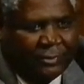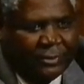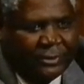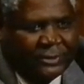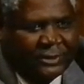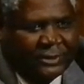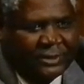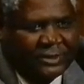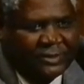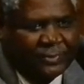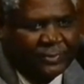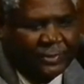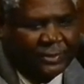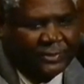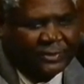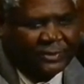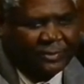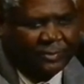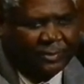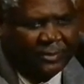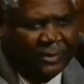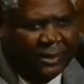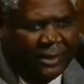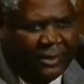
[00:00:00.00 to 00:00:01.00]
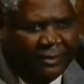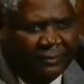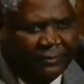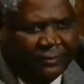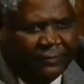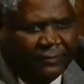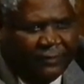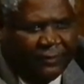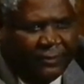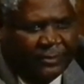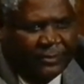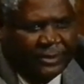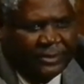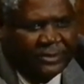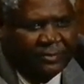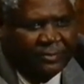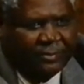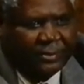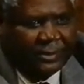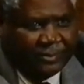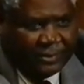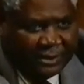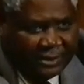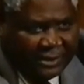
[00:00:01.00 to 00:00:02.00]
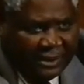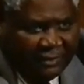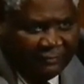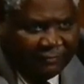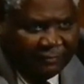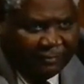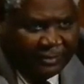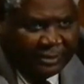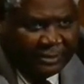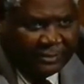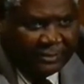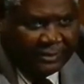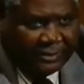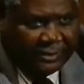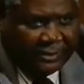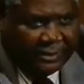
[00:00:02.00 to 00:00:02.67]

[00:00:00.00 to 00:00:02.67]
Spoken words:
Who is responsible for former Zebra but government?